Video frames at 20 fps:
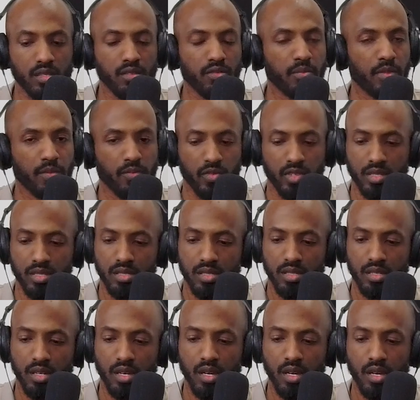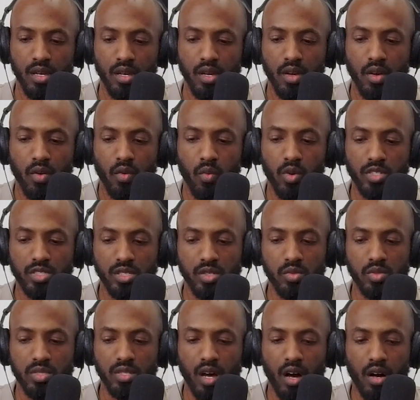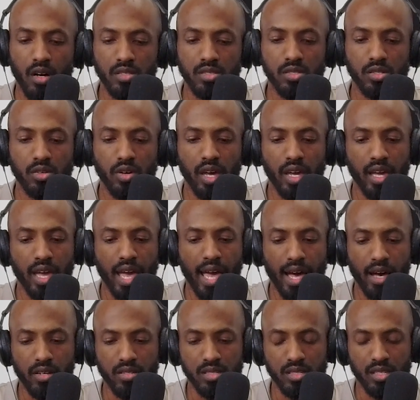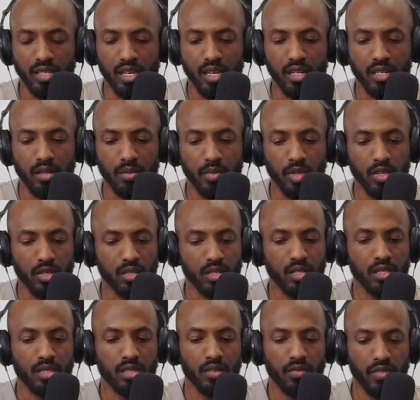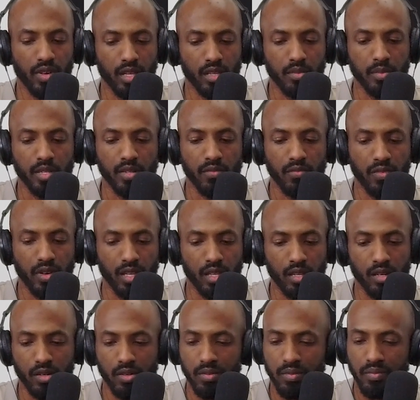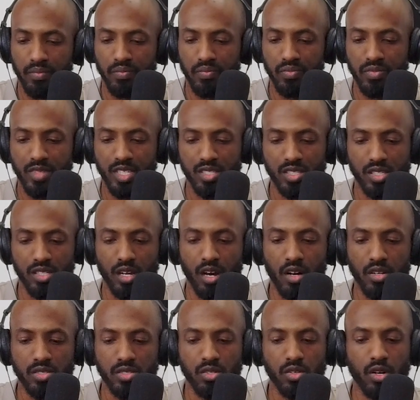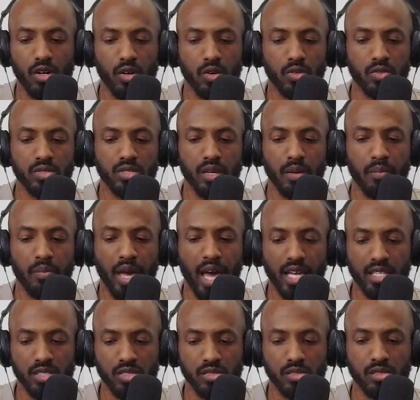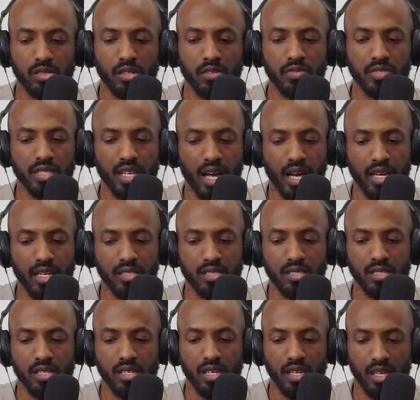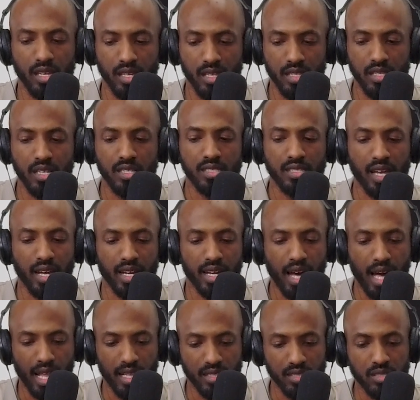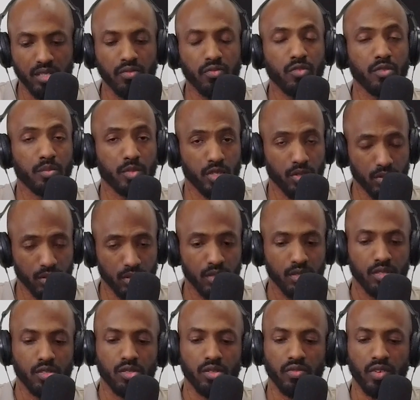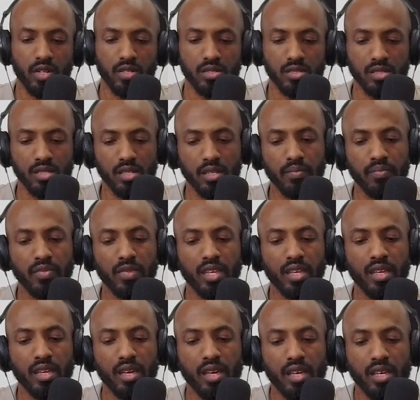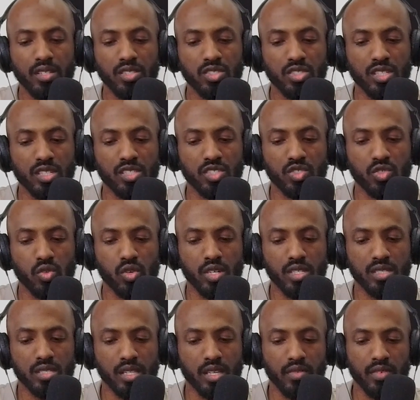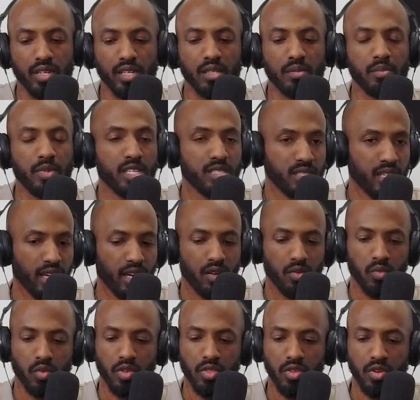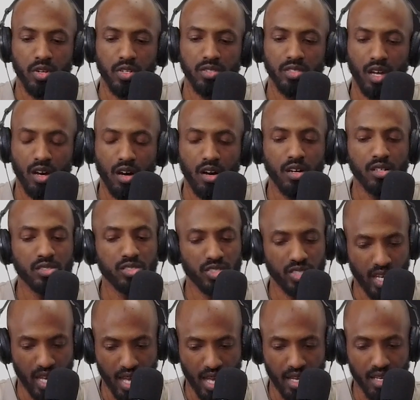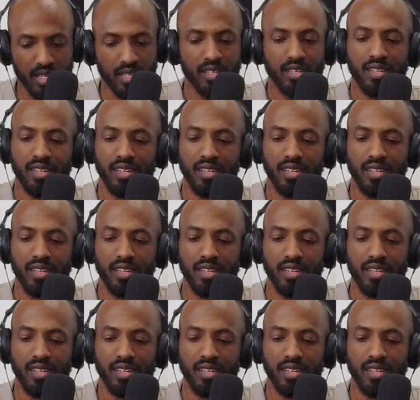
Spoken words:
of Memphis, where she was also a Housing and Community Development Fellow. She also holds a Bachelor of Science in Psychology from Union University. She enjoys living in Midtown with her dog, Jack.